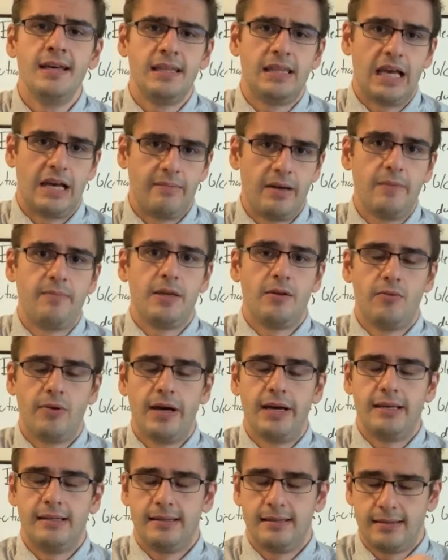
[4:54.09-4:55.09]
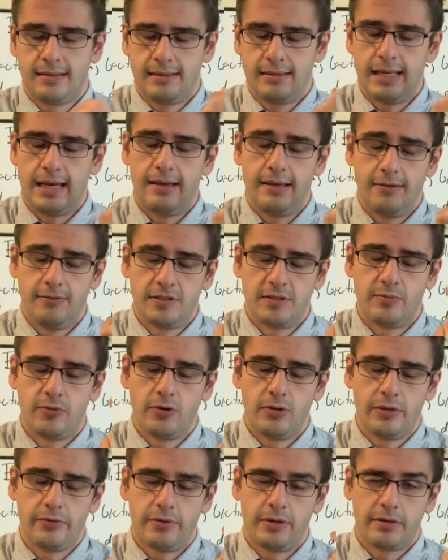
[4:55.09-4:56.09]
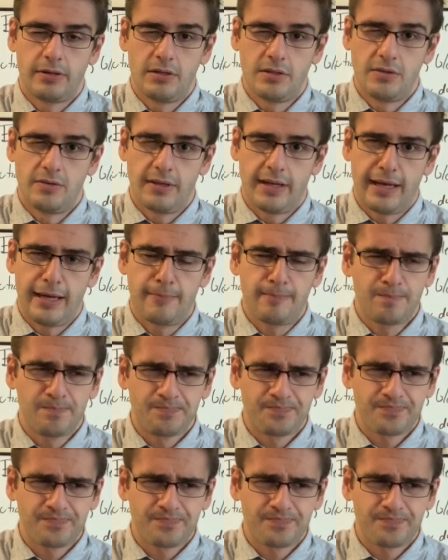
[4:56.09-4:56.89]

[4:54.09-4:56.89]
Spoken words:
That might be why that it was morally wrong to do that.